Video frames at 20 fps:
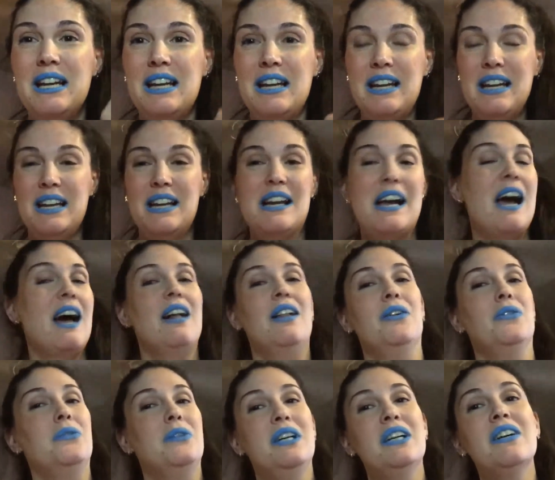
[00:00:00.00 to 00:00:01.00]
a
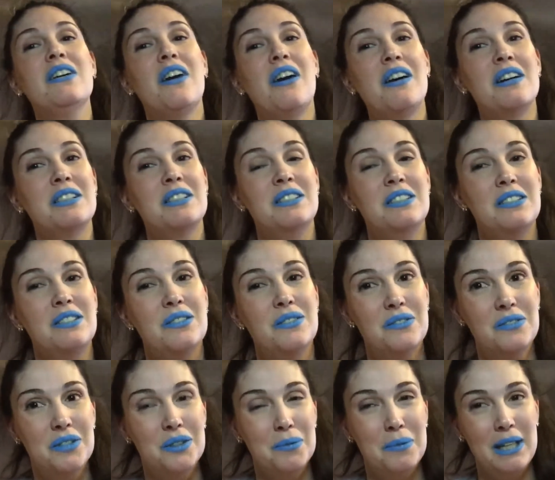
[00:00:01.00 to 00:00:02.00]
Halloween
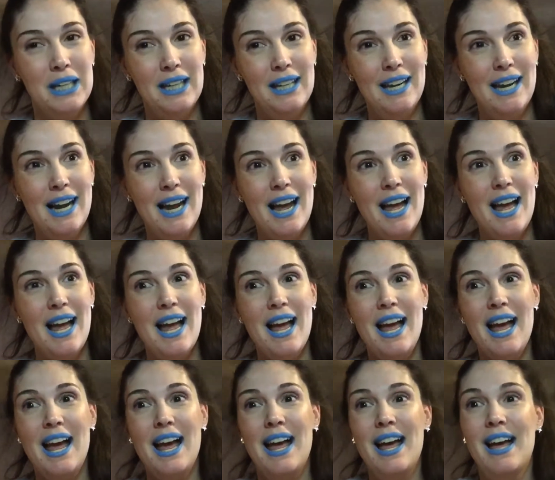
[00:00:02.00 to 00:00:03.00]
costume for me.
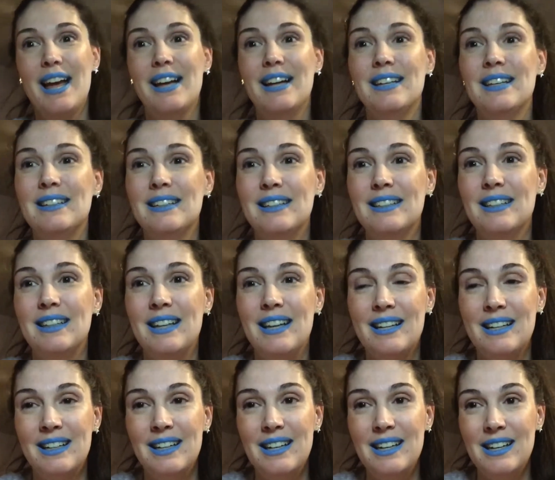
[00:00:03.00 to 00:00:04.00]

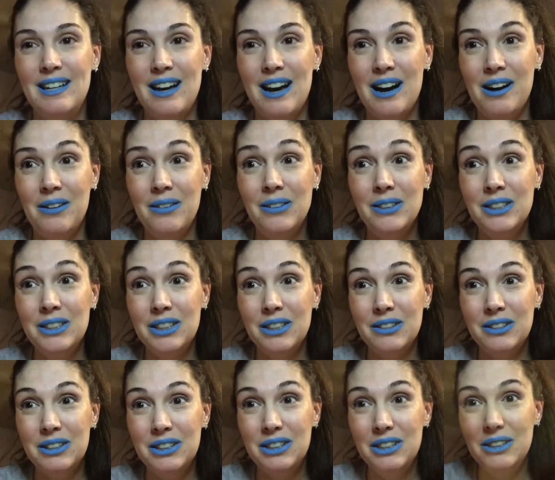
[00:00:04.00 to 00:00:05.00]
And here, I will
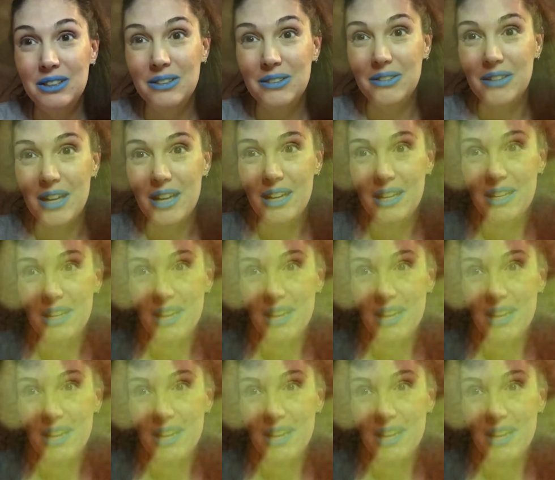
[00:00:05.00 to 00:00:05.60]
show it to you right